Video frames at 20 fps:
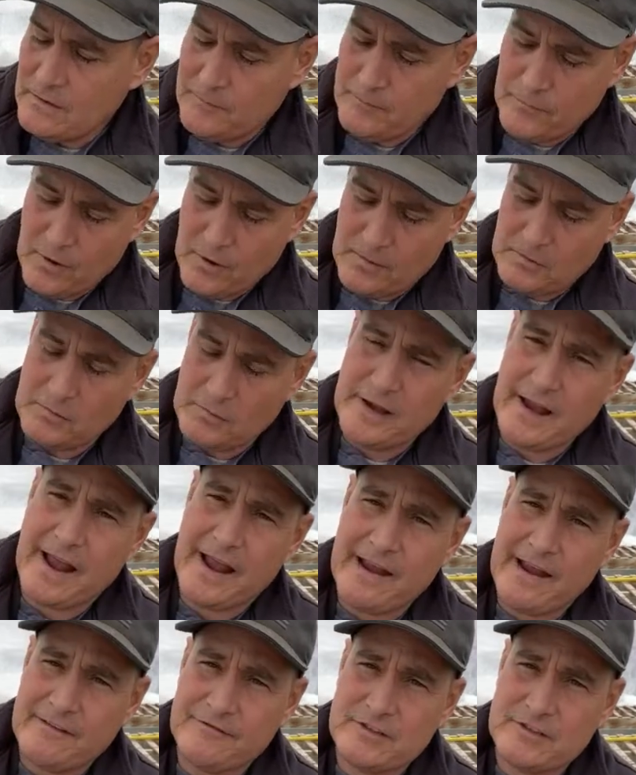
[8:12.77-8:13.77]
Probably
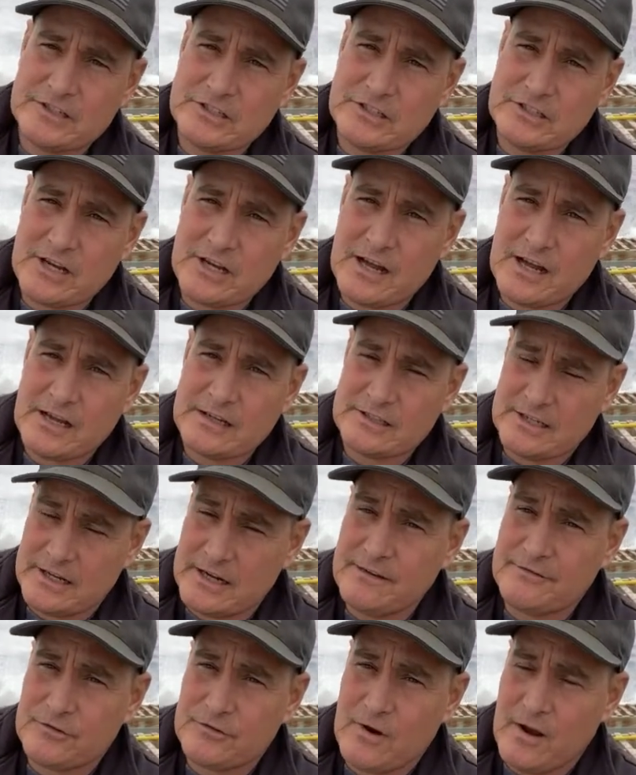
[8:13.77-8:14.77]
half this size, and
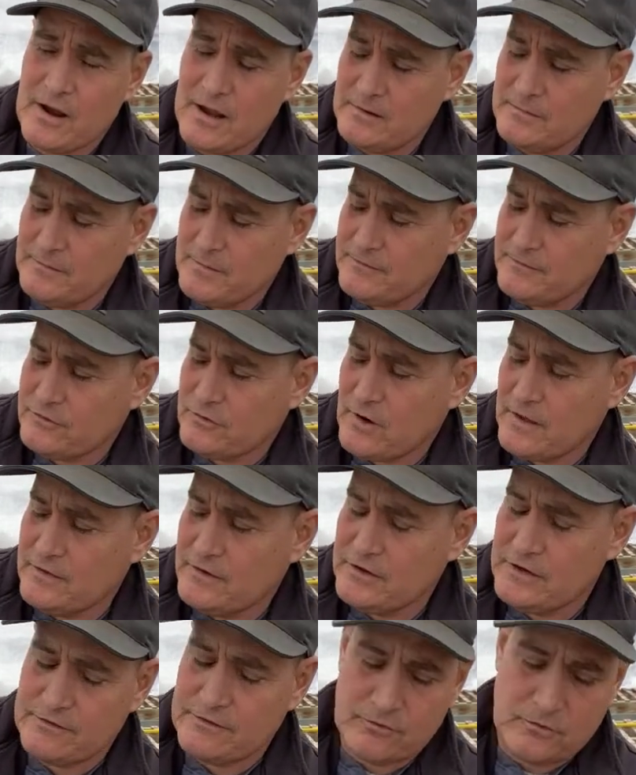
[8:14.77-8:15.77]
I've tried them. I've tried the
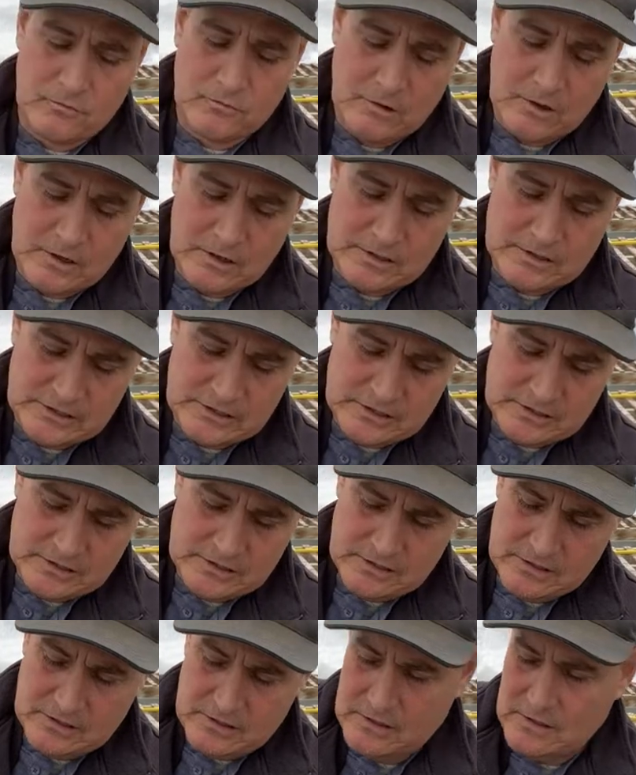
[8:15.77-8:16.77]
different ones,
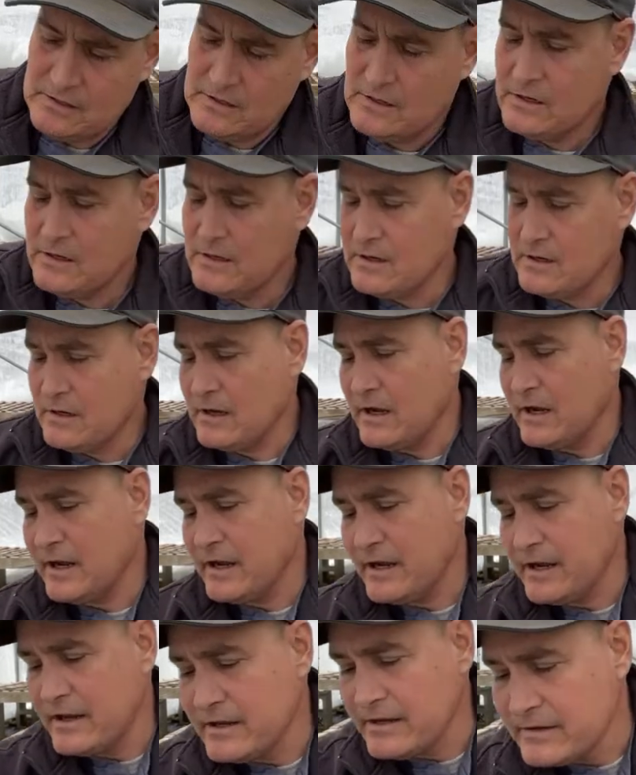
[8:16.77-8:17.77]

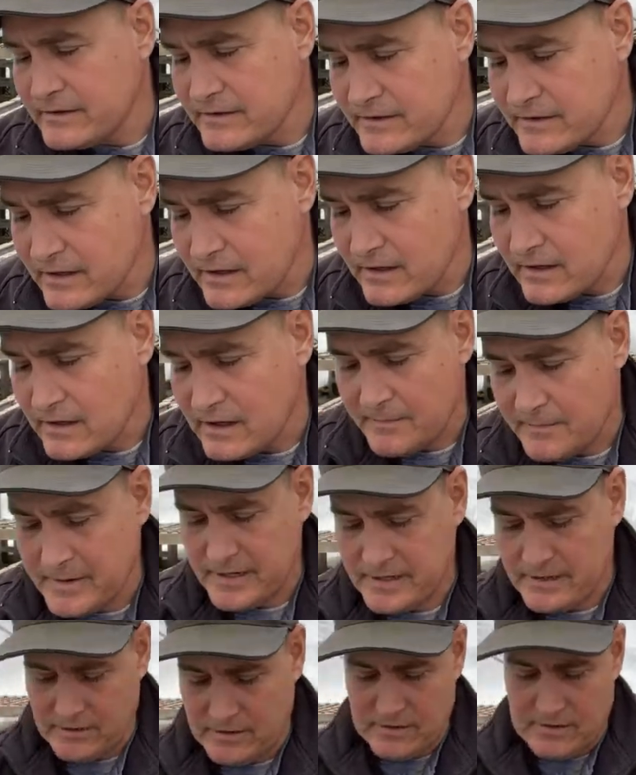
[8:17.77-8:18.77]
and I
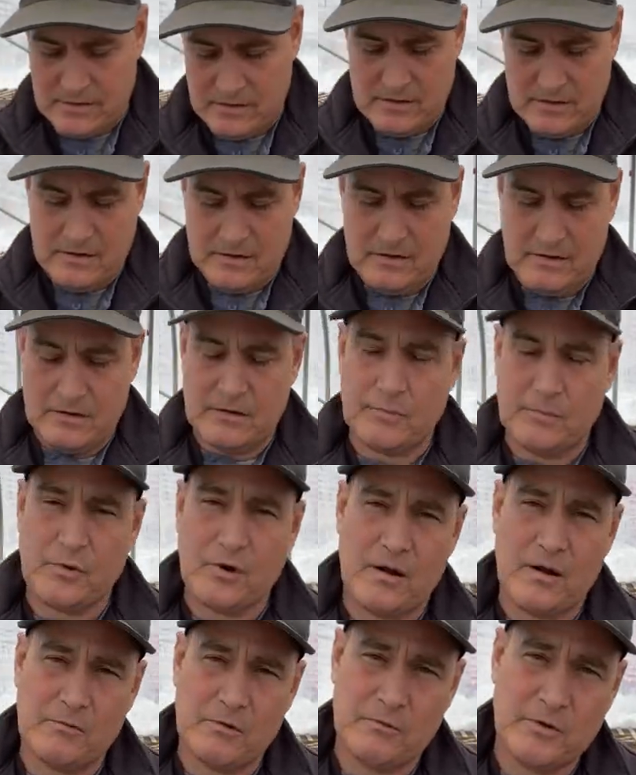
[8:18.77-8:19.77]
mean, the
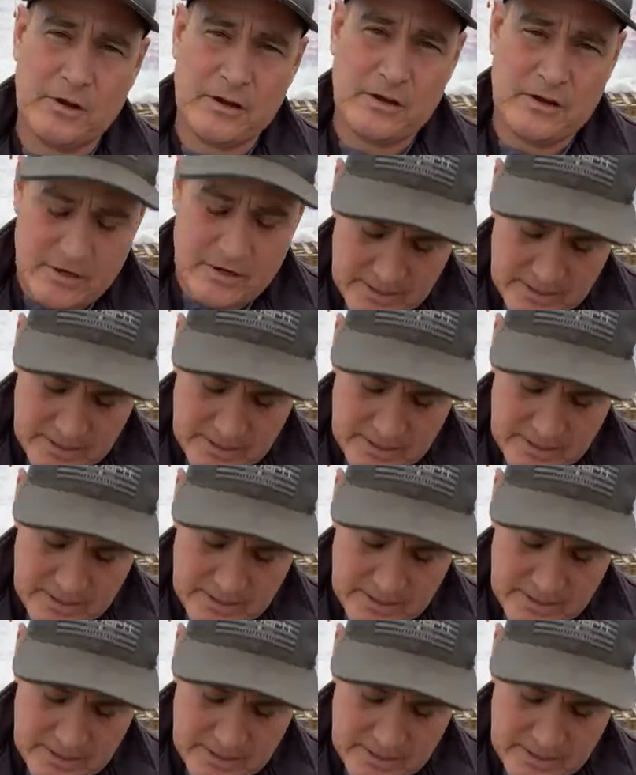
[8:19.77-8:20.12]
problem you